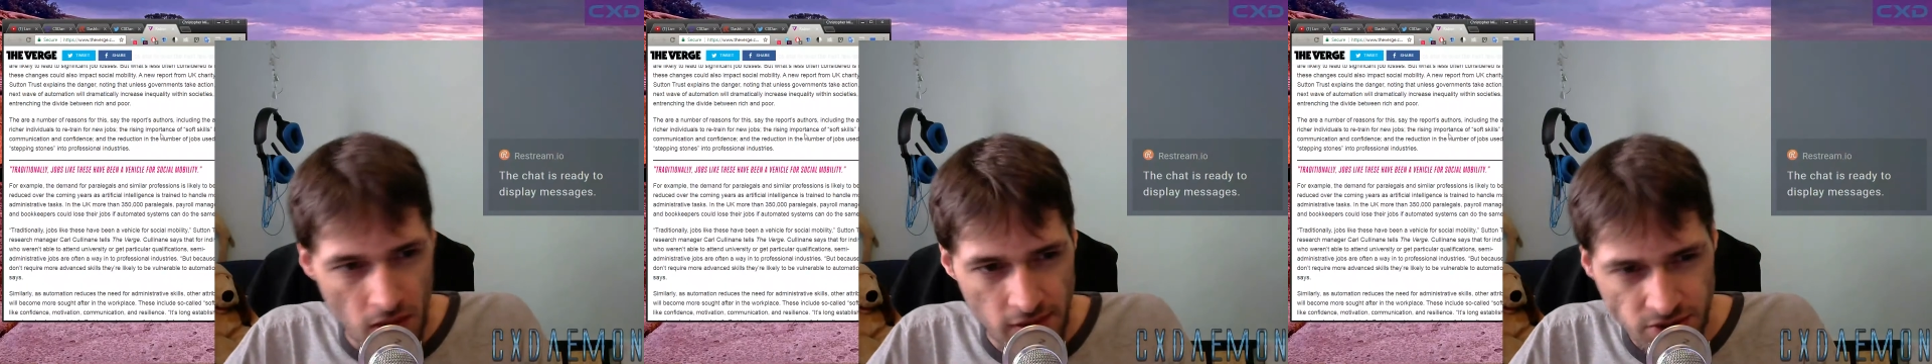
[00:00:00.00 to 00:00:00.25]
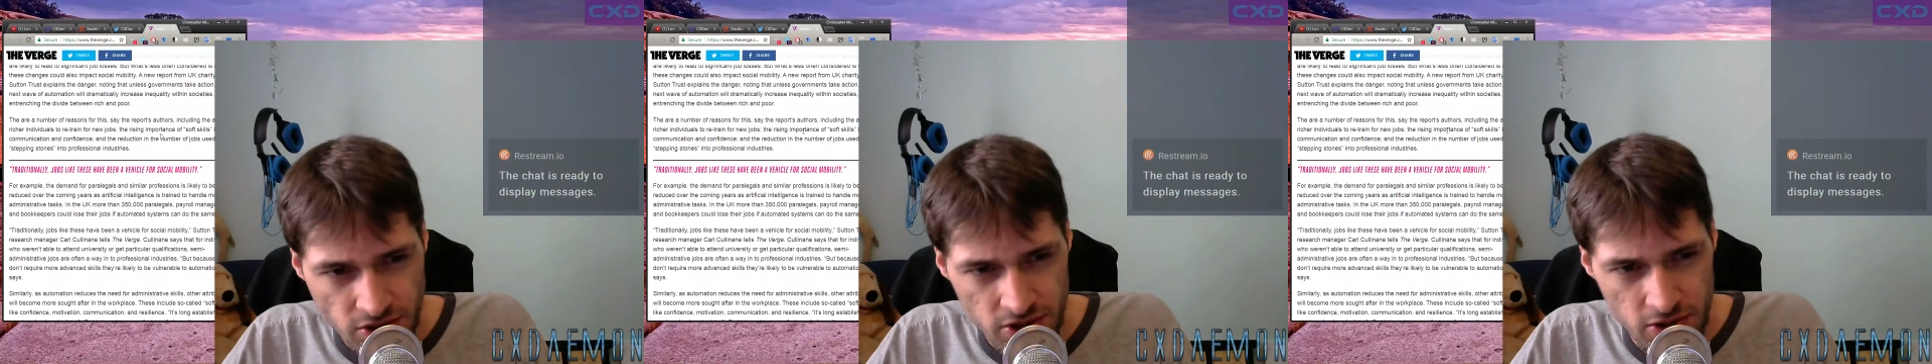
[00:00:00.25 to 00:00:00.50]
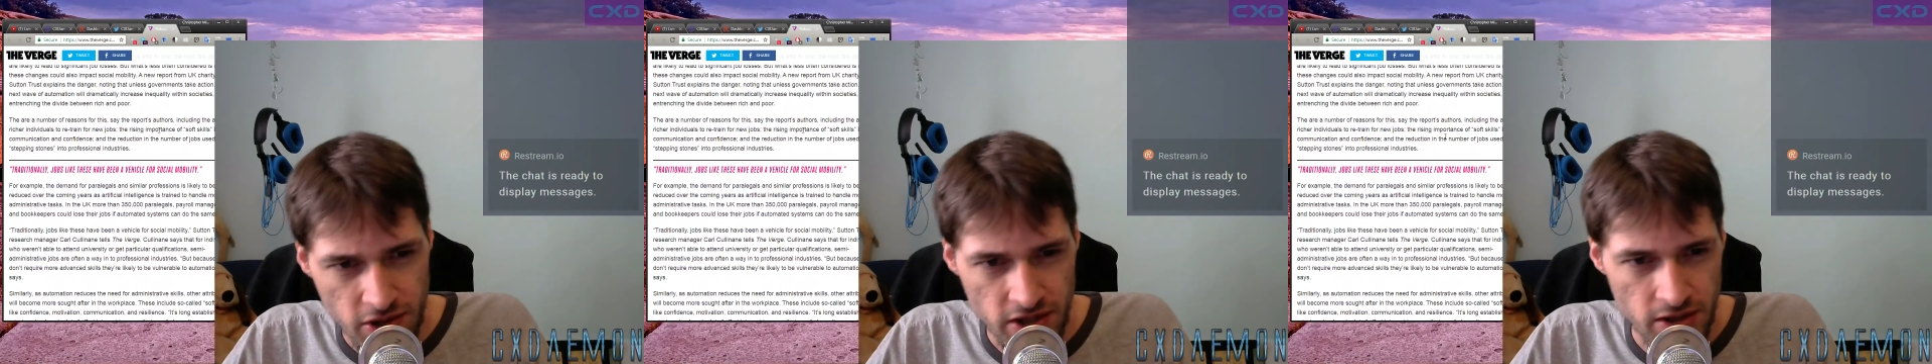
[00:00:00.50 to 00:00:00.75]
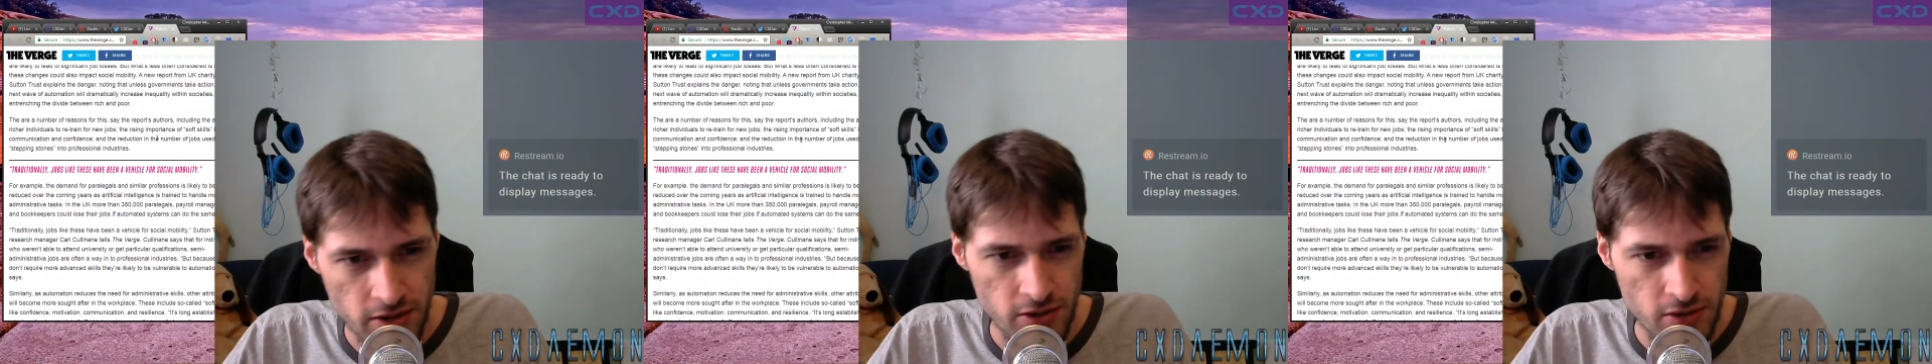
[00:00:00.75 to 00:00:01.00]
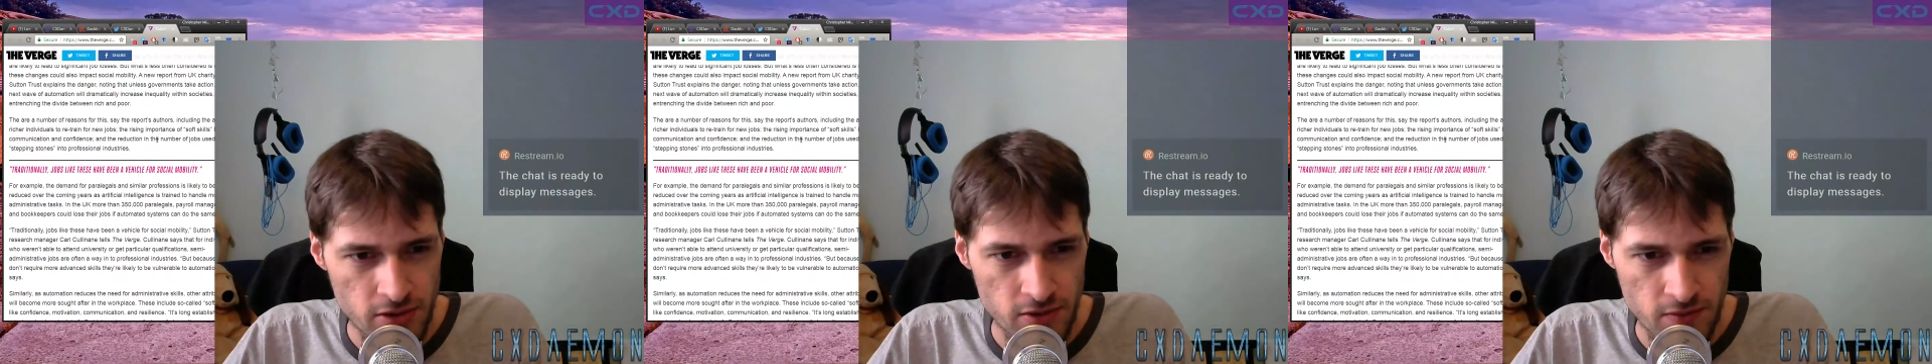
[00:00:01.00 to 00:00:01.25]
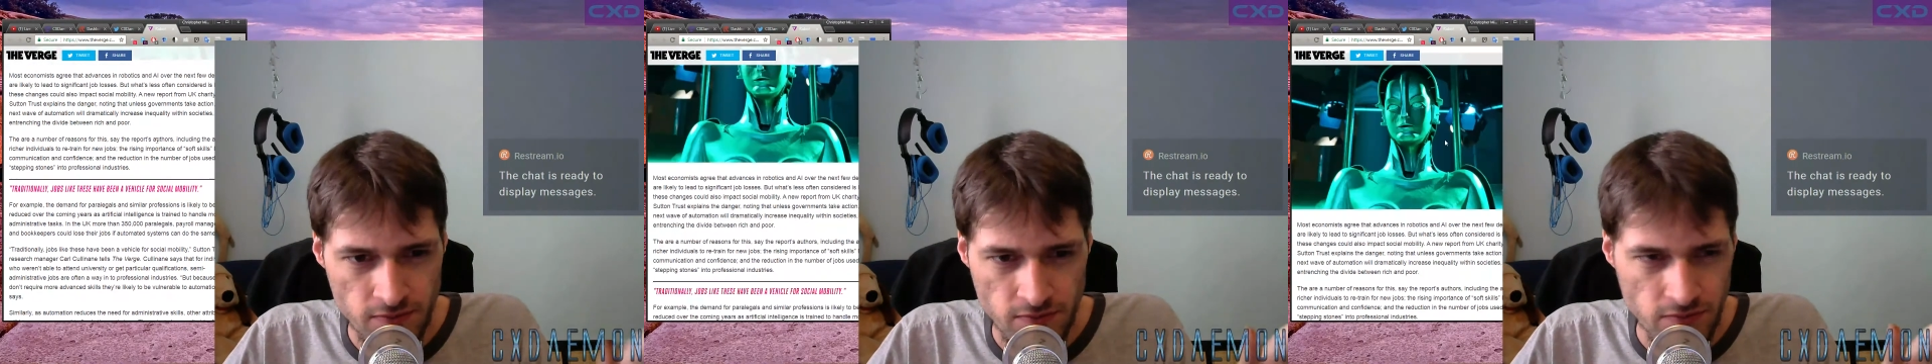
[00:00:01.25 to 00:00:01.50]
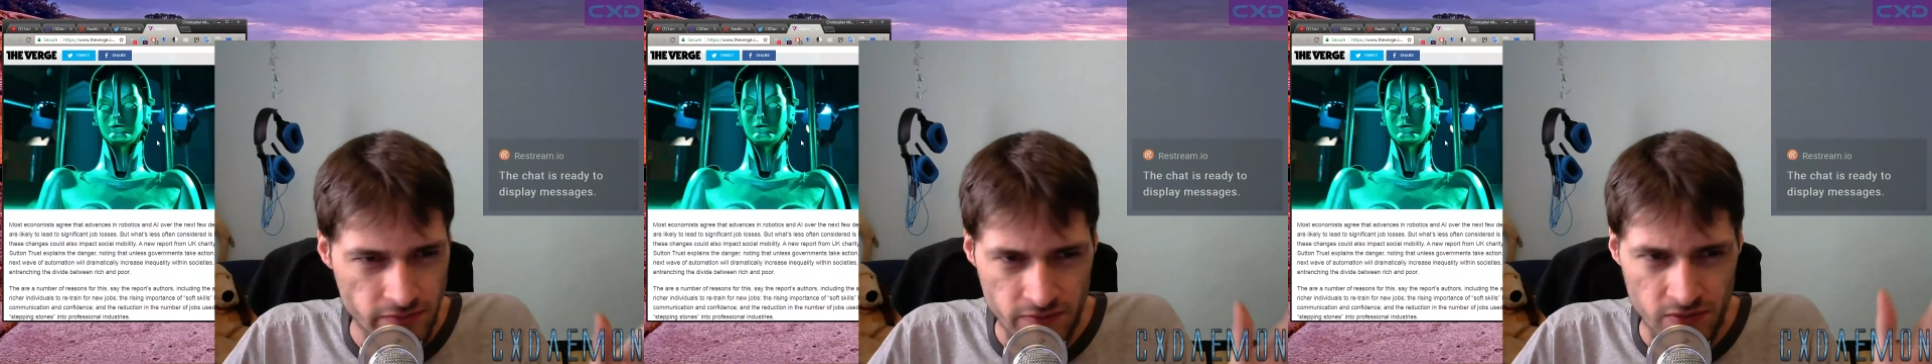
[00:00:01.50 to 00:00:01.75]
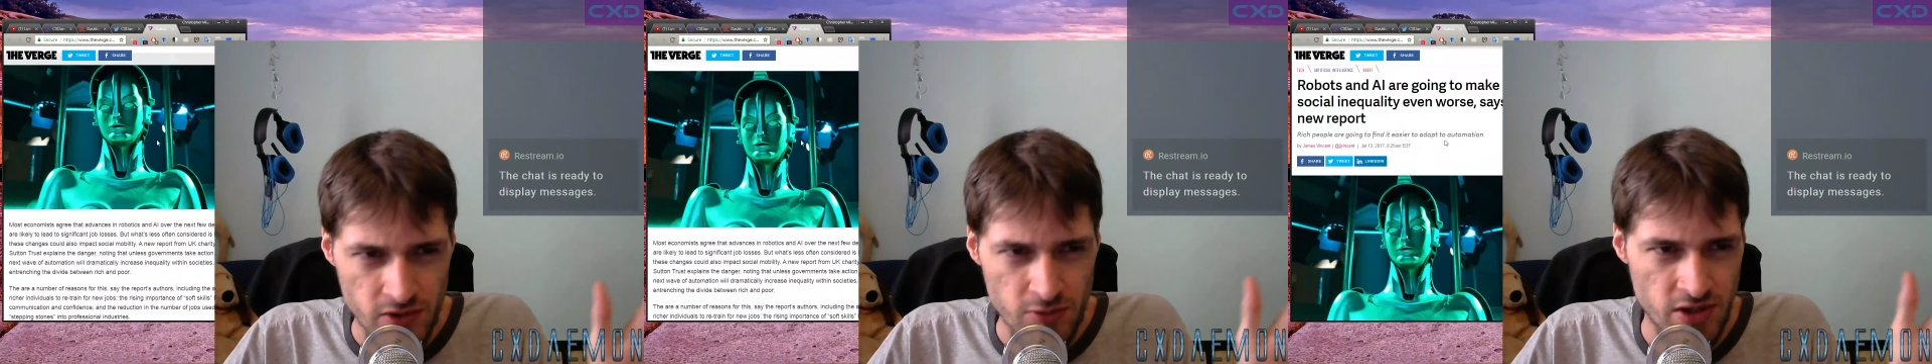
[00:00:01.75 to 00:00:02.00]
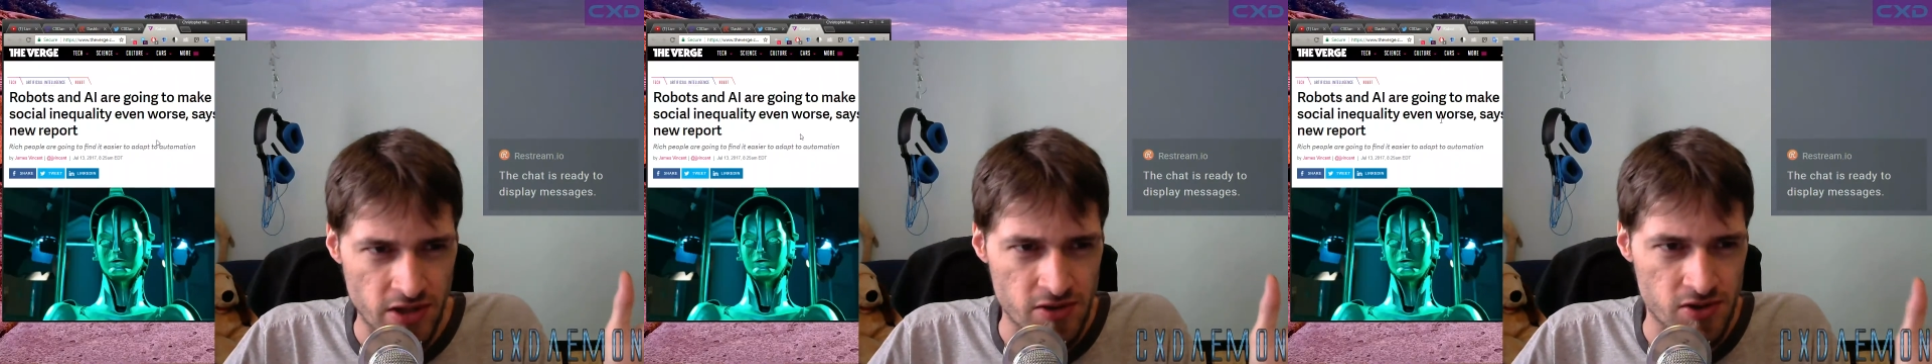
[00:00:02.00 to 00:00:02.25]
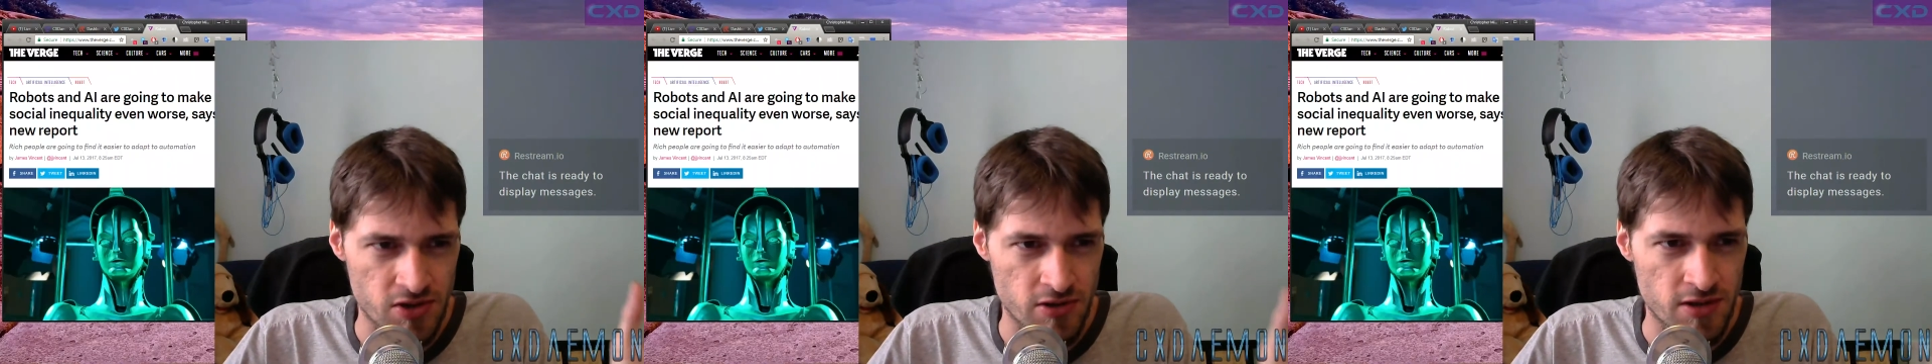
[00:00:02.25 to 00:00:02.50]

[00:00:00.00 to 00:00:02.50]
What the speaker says: It's an okay article, filled with errors though.